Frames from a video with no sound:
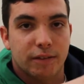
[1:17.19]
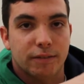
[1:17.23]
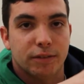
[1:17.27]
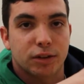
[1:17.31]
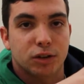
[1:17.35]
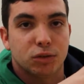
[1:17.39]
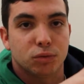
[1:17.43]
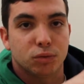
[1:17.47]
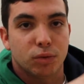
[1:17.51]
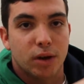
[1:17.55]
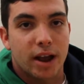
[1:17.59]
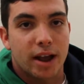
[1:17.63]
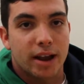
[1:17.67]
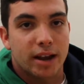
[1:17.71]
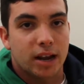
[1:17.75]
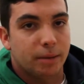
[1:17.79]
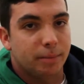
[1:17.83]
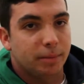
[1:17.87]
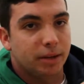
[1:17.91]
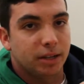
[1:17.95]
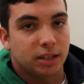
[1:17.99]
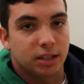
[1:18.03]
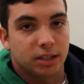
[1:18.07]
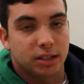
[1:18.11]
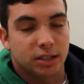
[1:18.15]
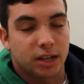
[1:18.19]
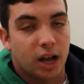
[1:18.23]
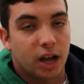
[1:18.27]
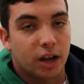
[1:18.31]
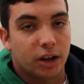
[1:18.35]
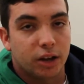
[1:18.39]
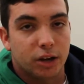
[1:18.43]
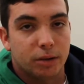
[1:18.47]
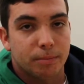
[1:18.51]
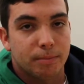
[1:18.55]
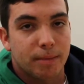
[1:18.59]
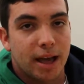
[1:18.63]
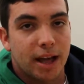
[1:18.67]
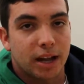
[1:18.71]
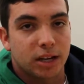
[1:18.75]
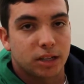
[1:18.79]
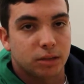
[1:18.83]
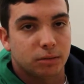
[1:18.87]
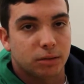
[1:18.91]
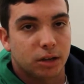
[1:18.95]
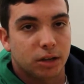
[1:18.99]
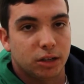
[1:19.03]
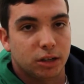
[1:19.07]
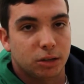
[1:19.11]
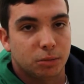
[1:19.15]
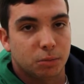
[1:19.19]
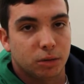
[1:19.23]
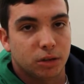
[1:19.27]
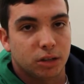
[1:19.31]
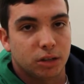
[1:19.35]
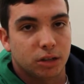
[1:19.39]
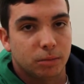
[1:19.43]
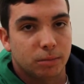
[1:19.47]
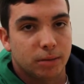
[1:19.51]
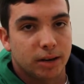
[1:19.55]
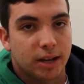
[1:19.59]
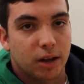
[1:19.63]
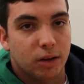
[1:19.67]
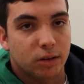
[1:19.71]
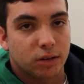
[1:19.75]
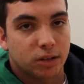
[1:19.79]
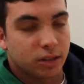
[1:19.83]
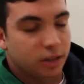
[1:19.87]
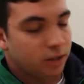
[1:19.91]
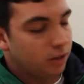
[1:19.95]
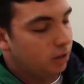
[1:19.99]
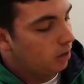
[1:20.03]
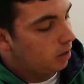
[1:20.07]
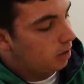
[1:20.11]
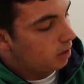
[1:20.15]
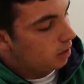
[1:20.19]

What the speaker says: If it's red, that means it's not a good matchup that you should put somebody else in.